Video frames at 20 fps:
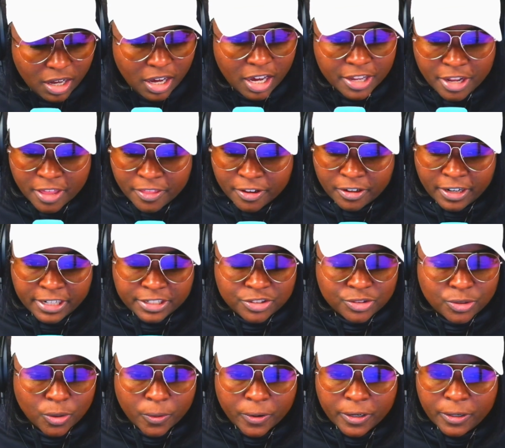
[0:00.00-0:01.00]
Another great
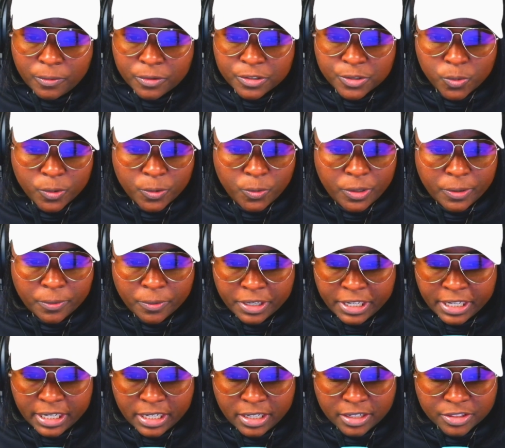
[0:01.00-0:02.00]
story was when we were
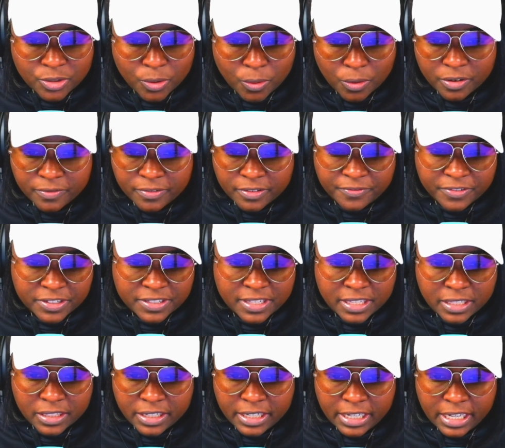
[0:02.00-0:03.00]
getting a tour of the
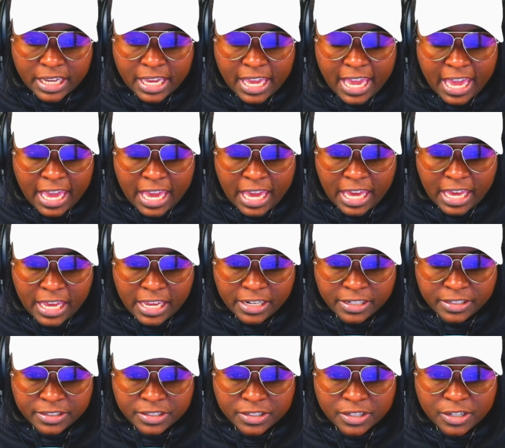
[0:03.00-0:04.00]
facility, and
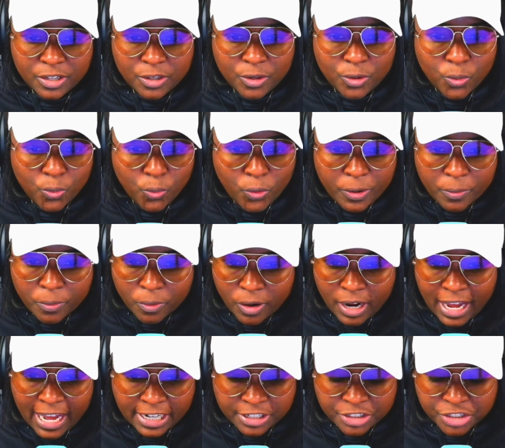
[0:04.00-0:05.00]
we were
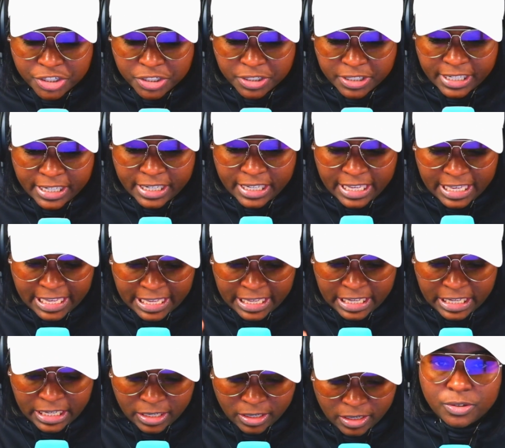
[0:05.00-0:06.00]
actually
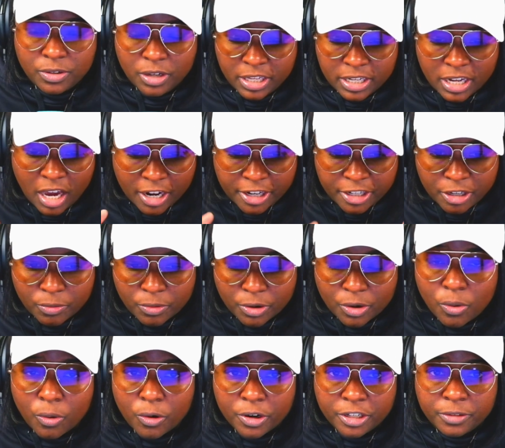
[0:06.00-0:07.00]
in an audio
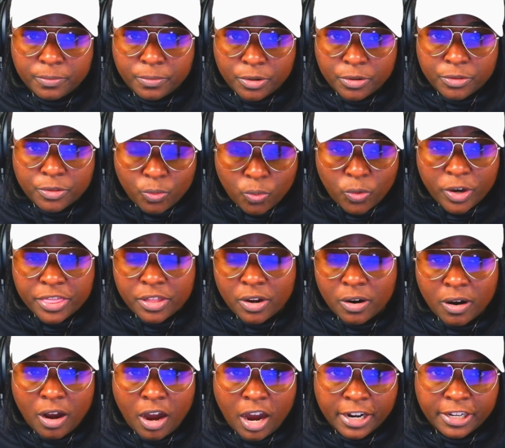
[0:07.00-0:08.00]
recording booth with her
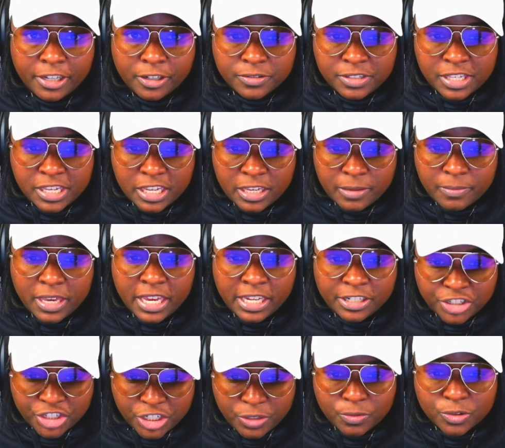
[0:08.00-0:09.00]
audio team, and
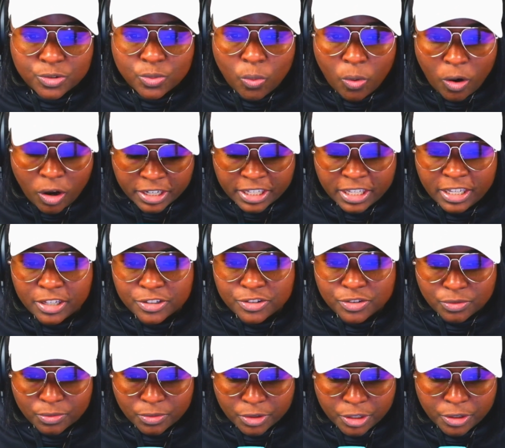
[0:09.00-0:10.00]
she was walking us
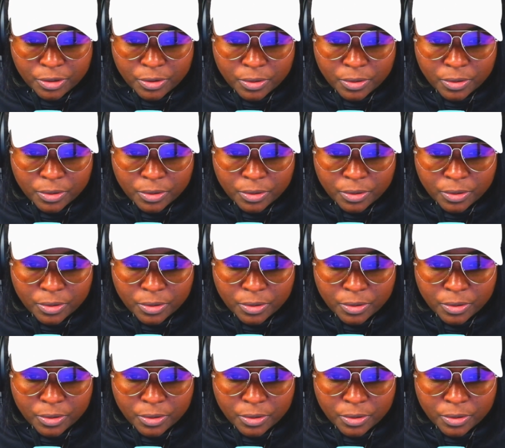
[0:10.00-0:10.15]
through